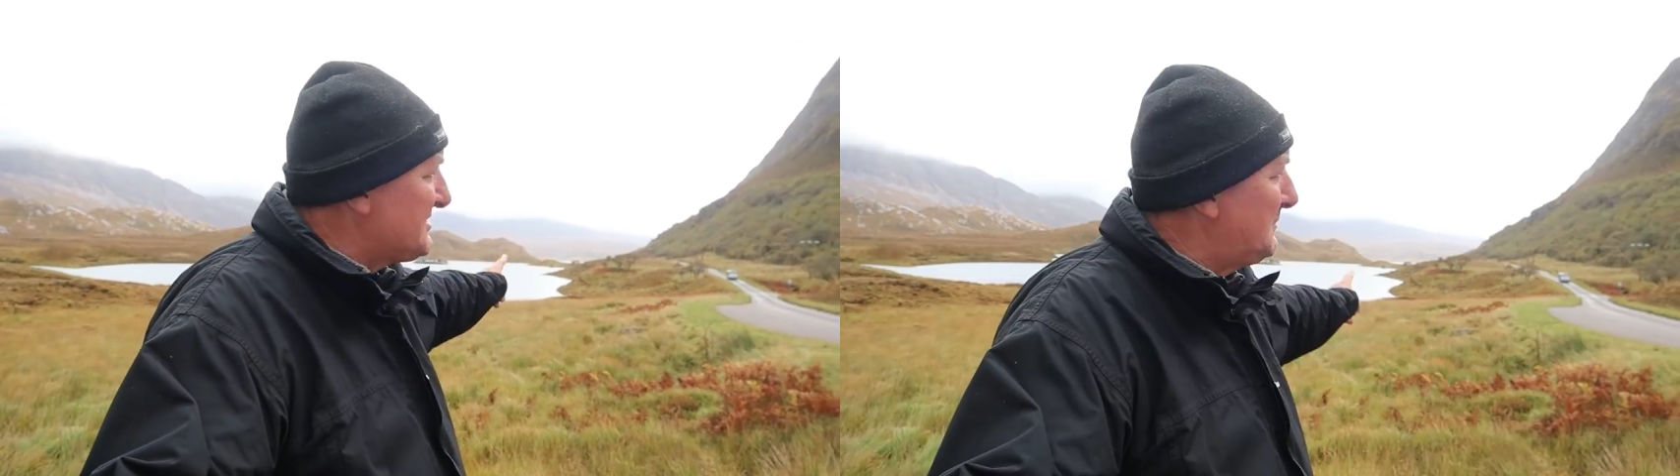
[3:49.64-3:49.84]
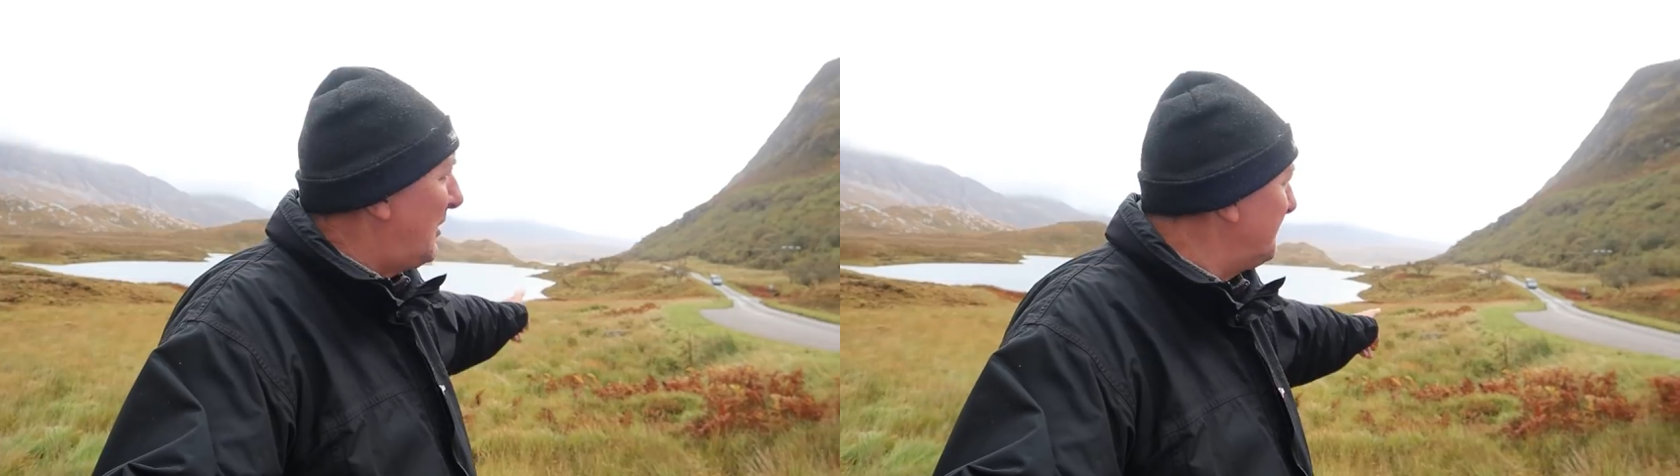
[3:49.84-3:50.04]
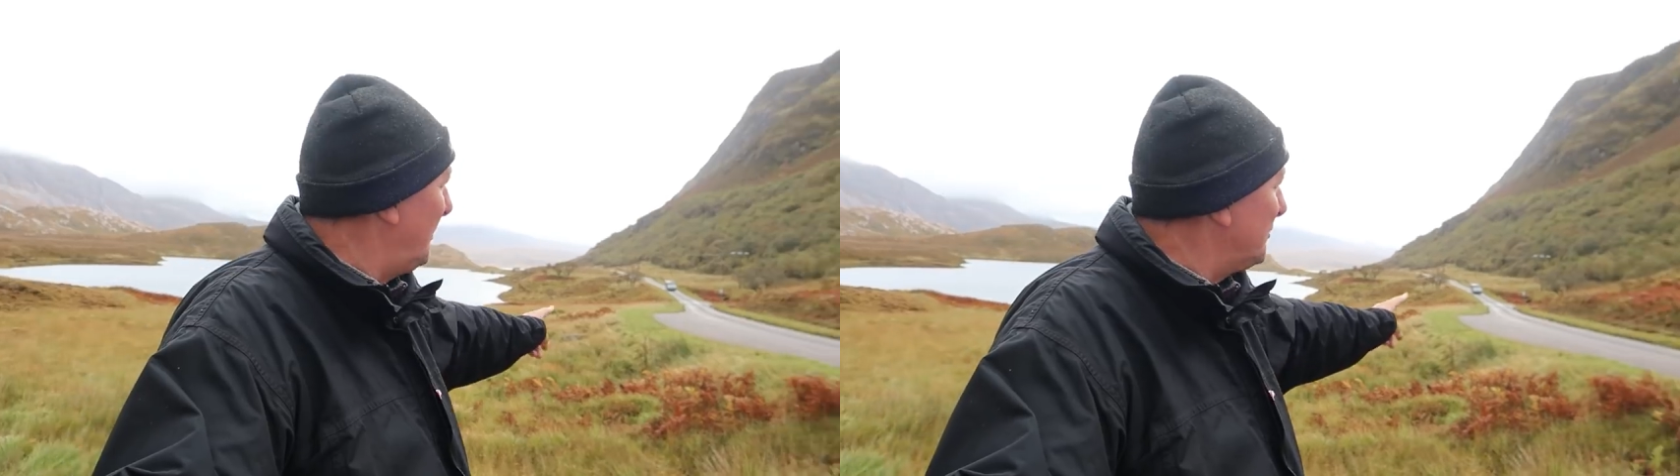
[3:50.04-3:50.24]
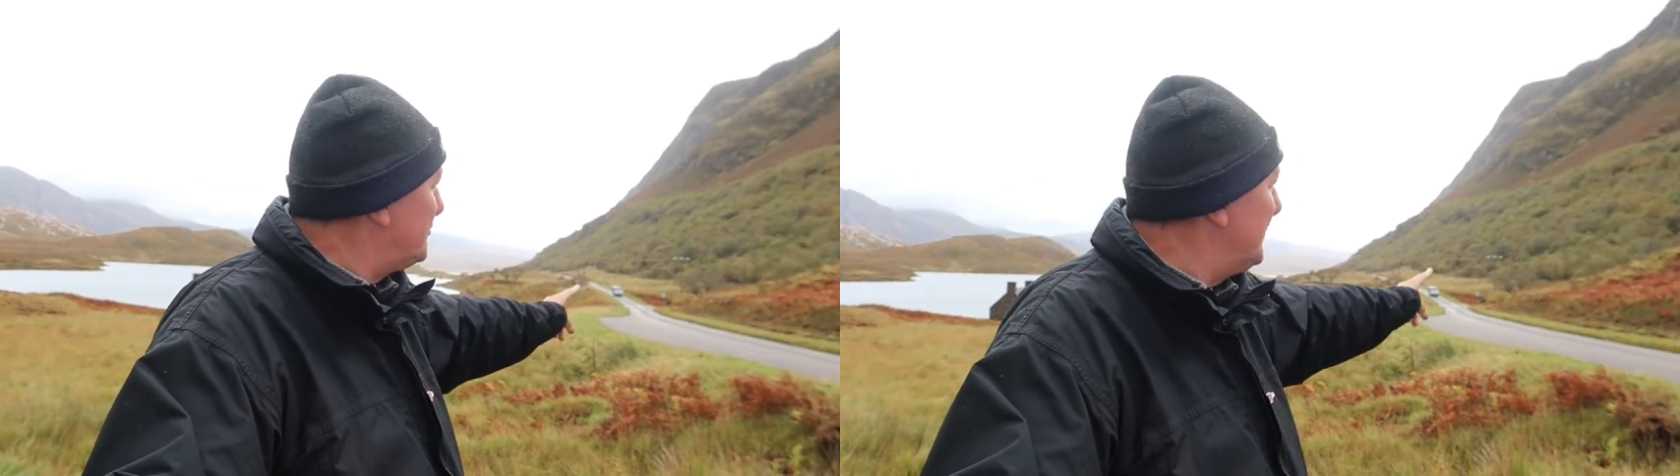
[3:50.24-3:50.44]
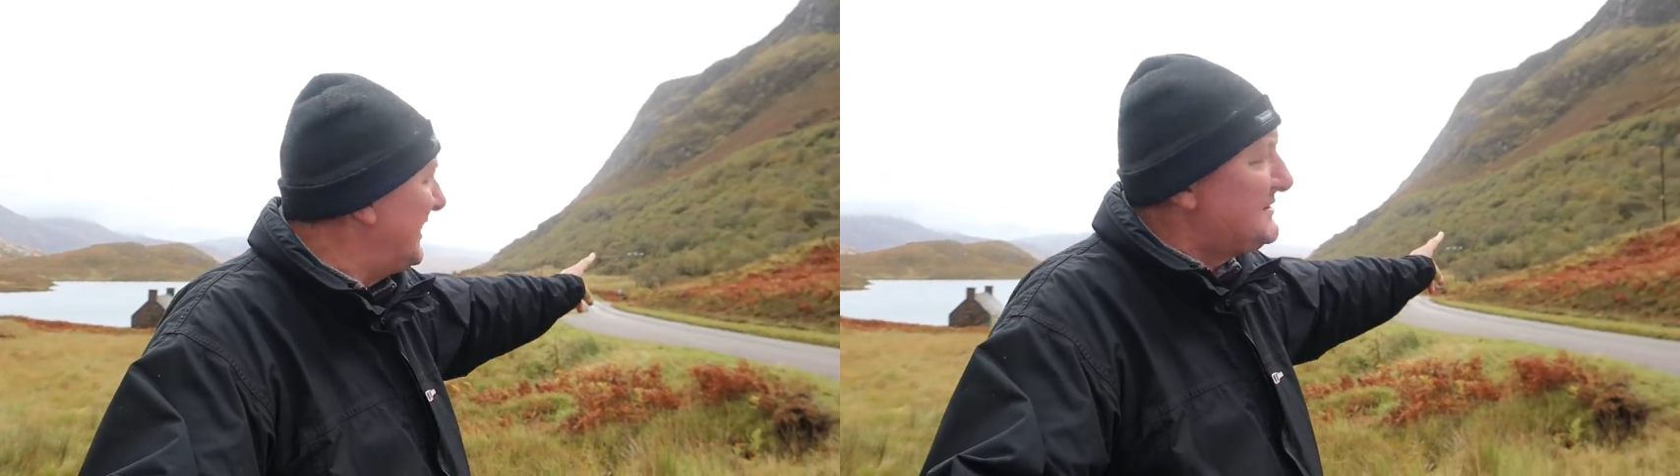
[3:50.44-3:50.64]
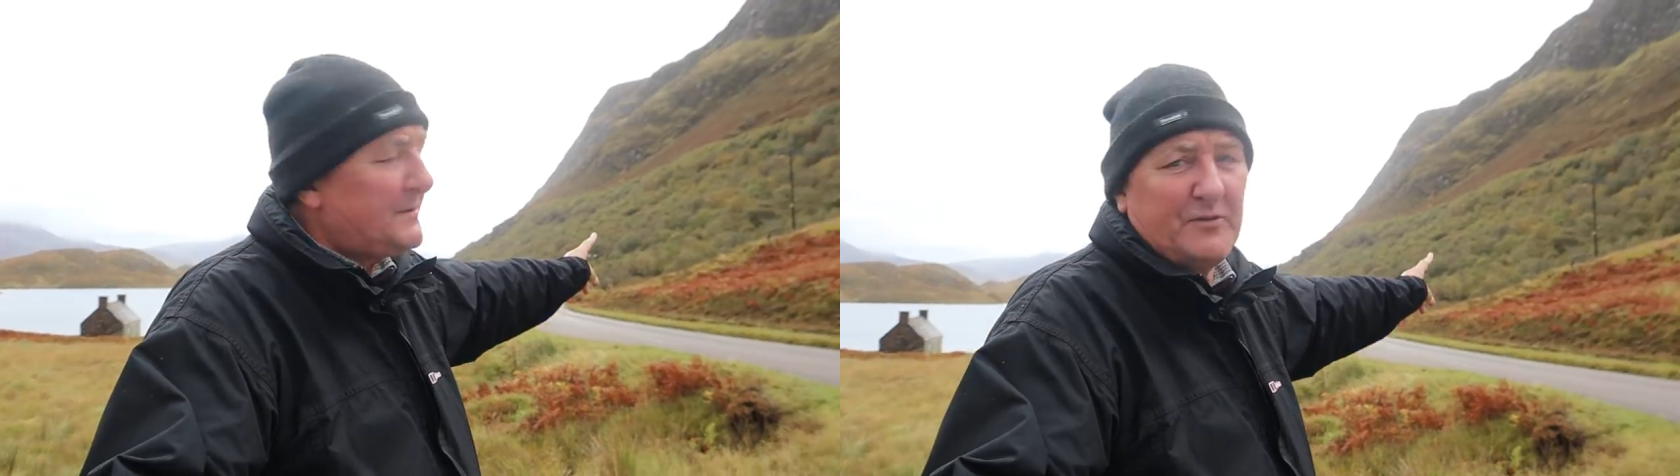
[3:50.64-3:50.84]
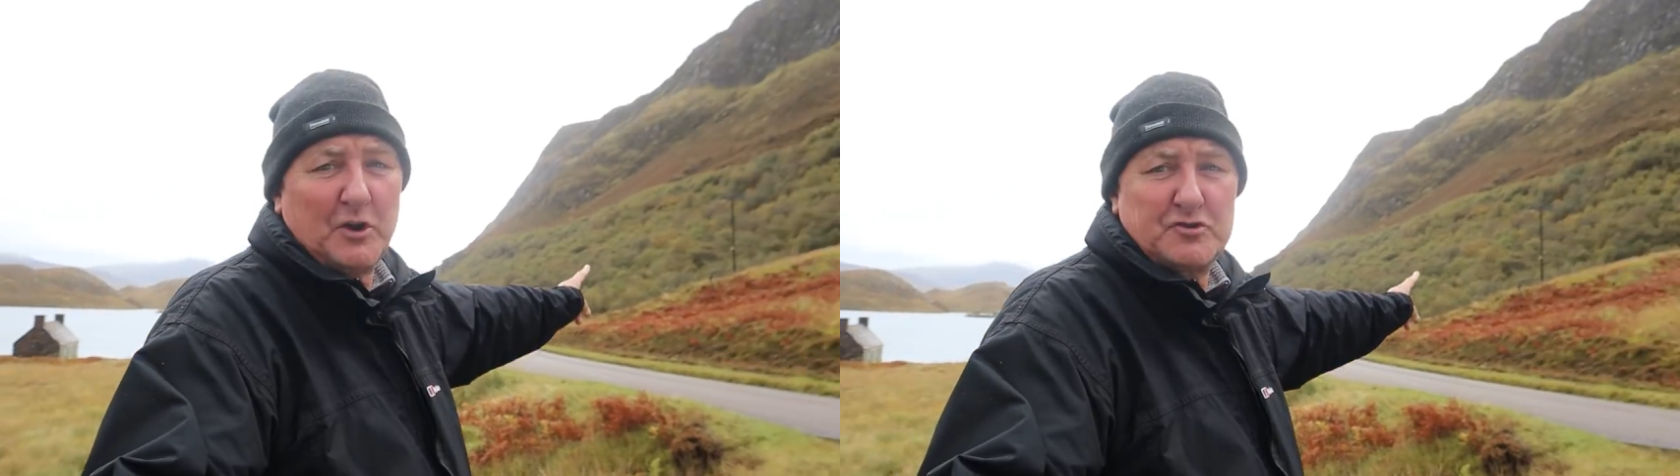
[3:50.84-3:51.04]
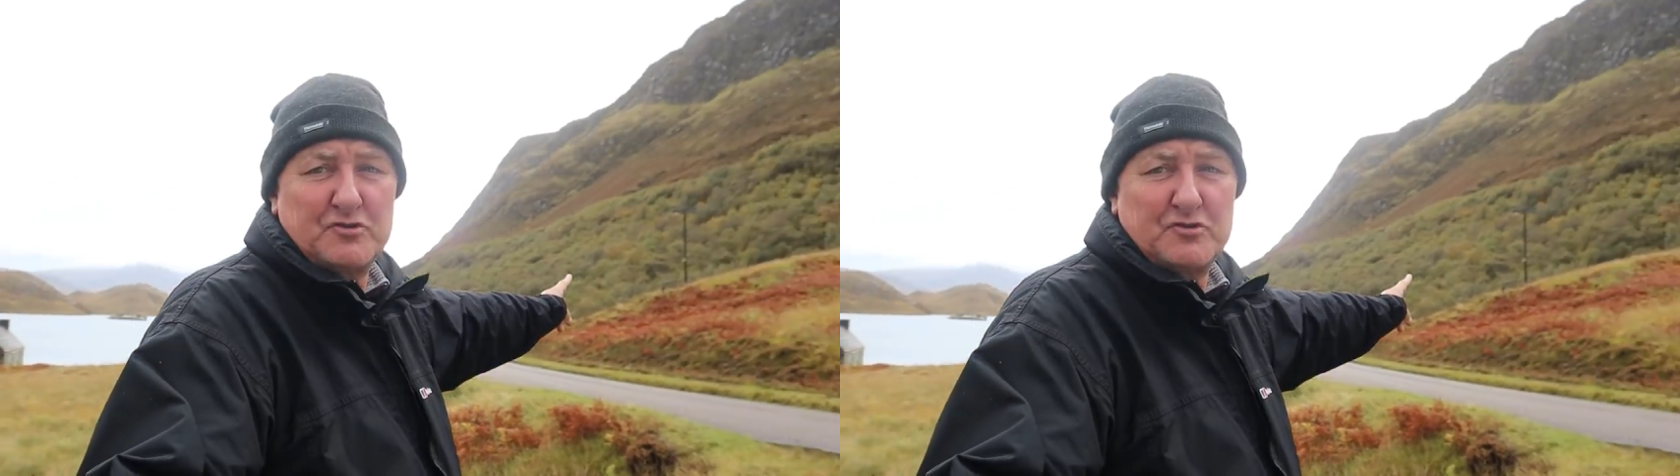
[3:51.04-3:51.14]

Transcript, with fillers: got some oddball trees we've got